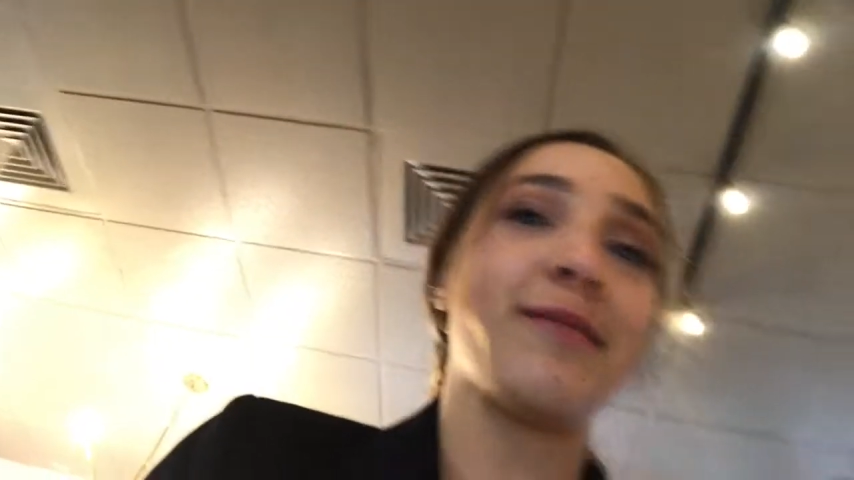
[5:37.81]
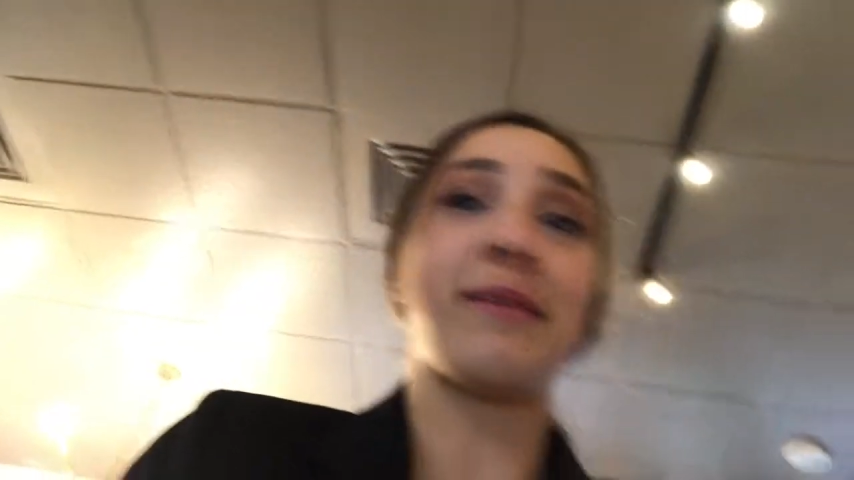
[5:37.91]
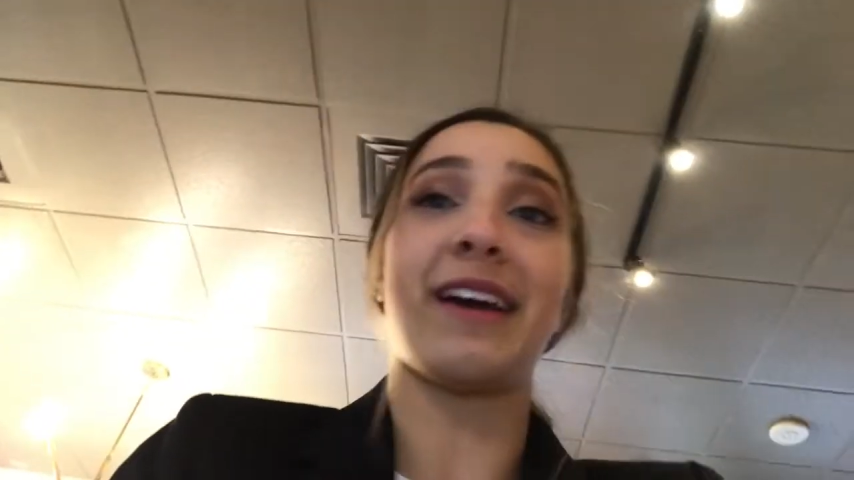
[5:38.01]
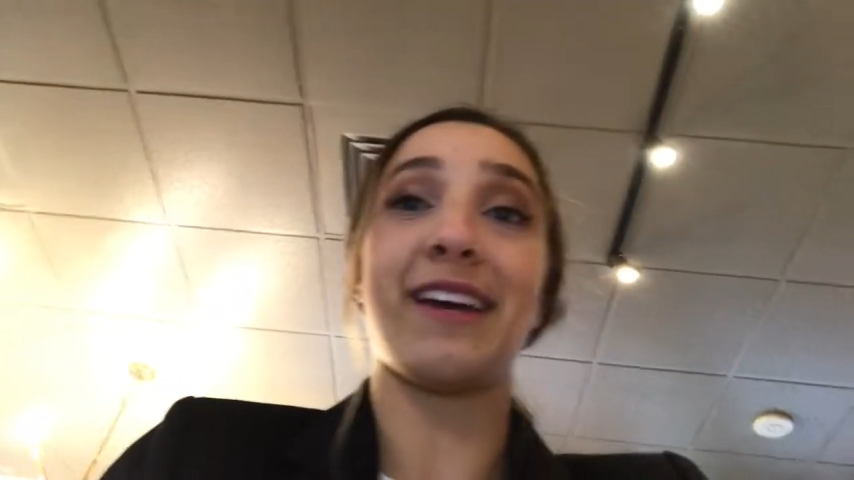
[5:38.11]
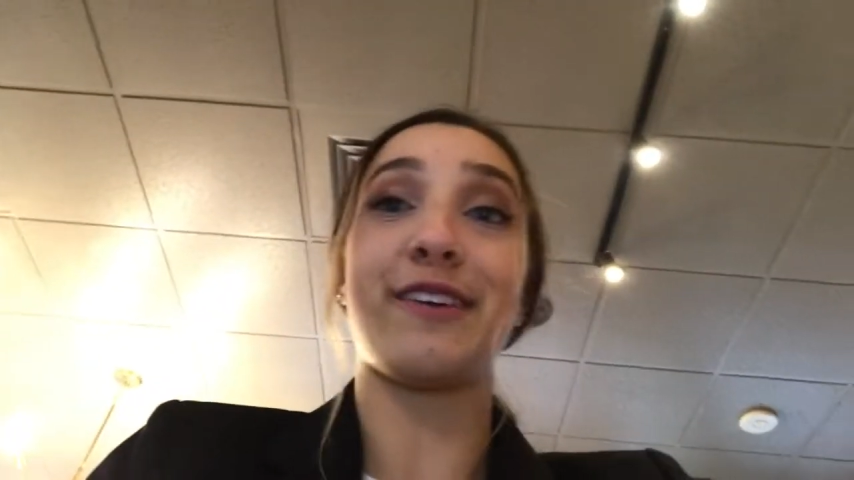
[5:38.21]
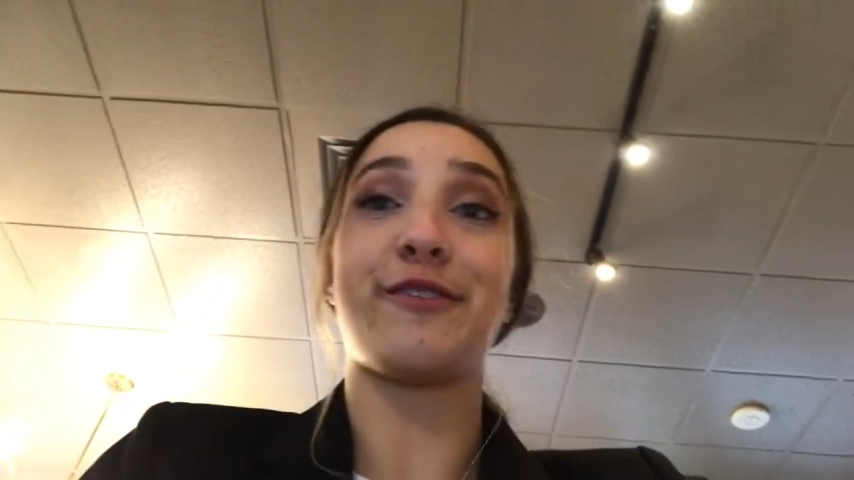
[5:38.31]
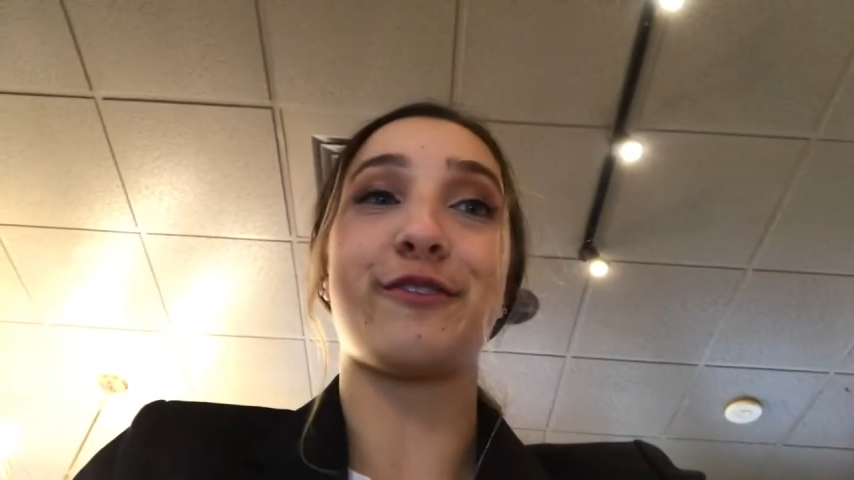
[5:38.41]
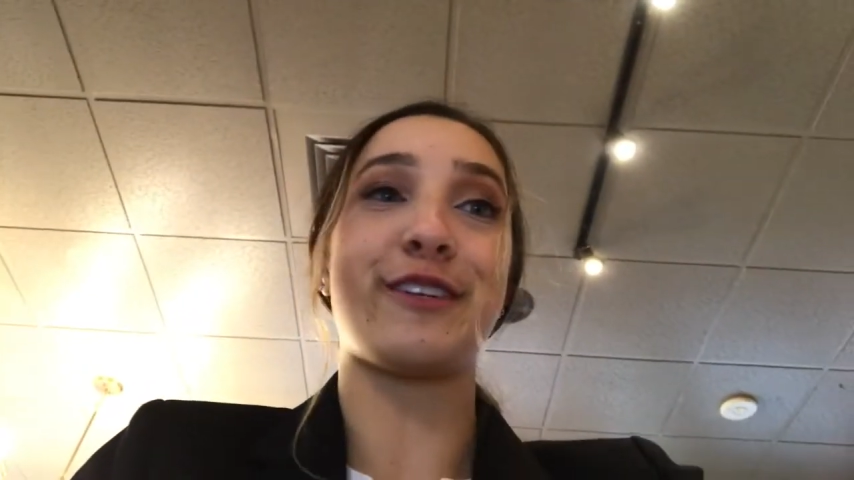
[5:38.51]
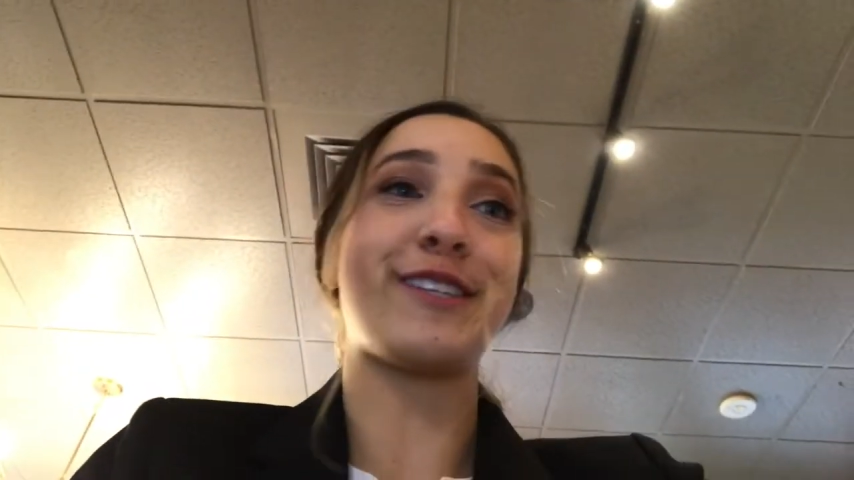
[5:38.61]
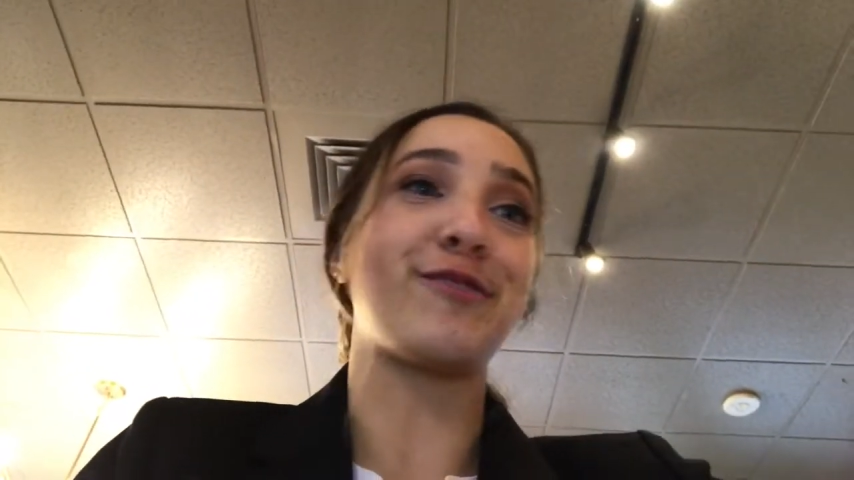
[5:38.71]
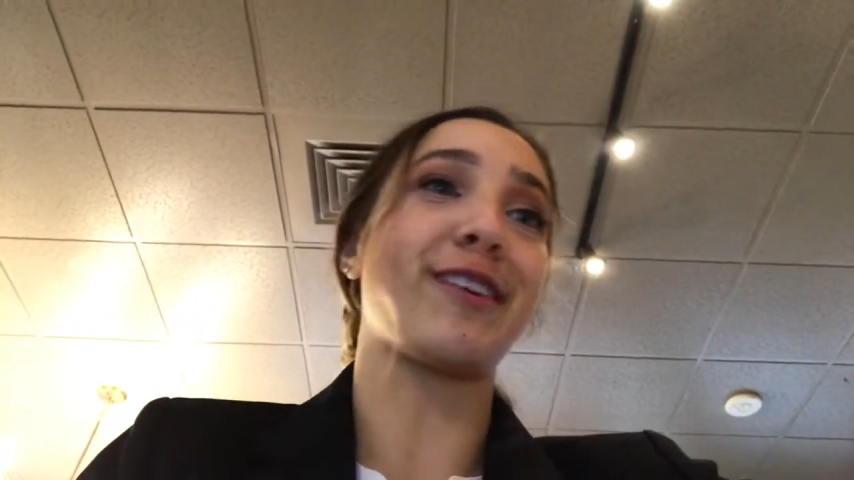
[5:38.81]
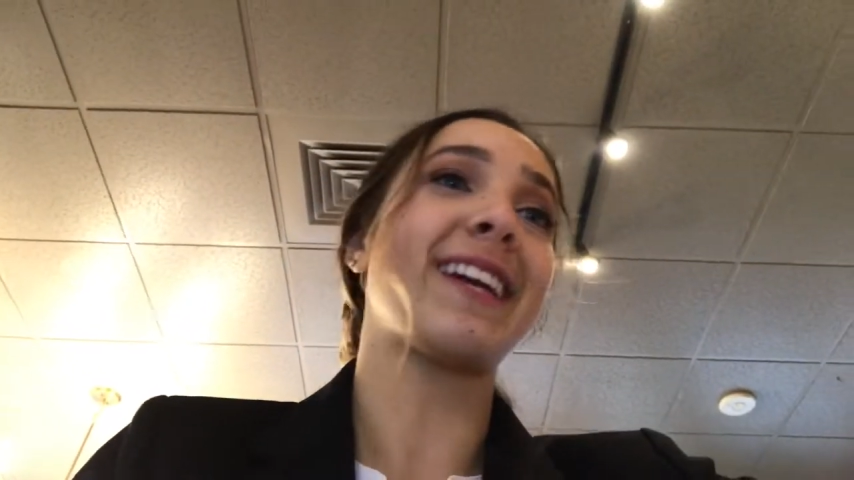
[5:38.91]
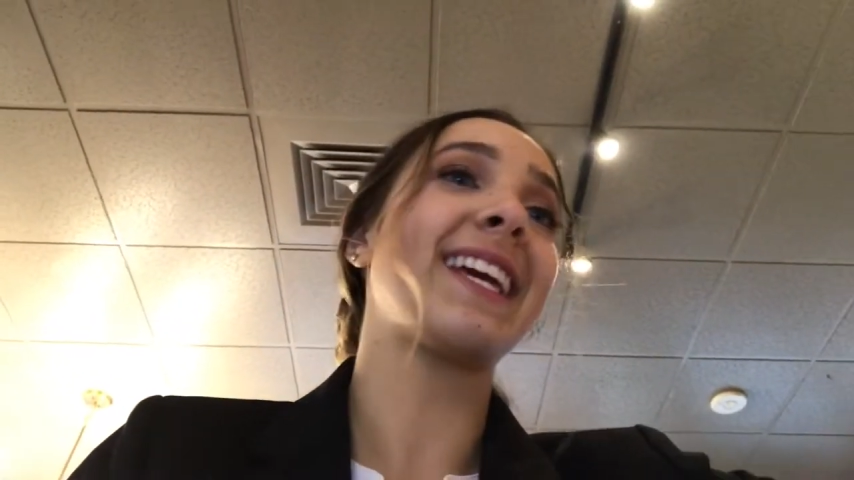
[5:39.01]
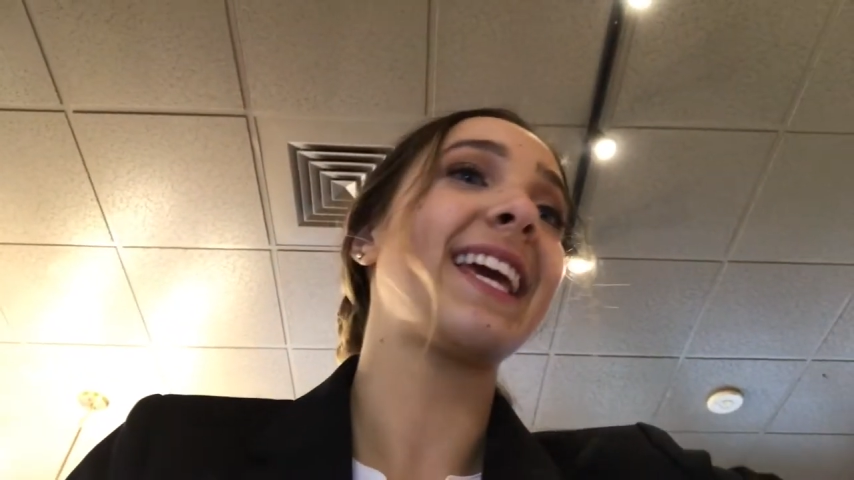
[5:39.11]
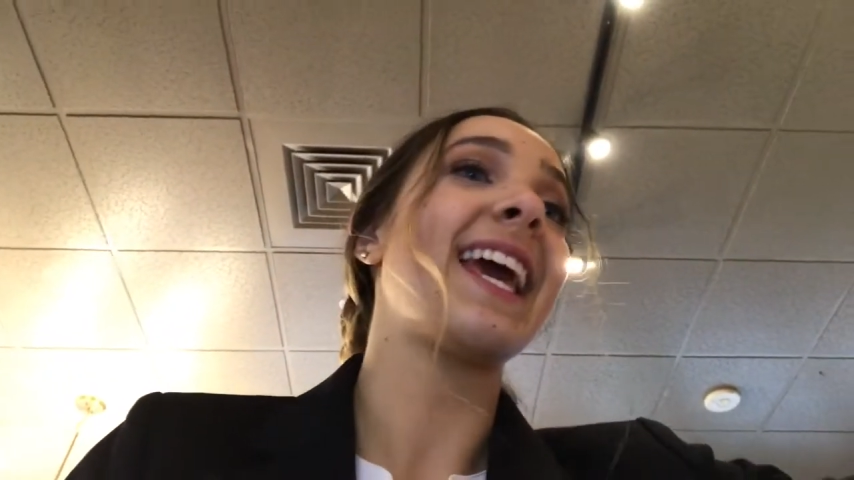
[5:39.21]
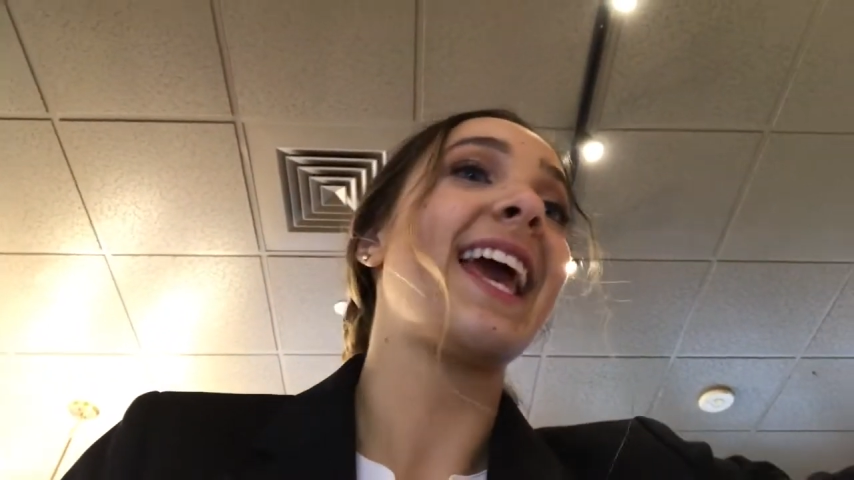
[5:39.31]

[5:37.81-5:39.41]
my free drink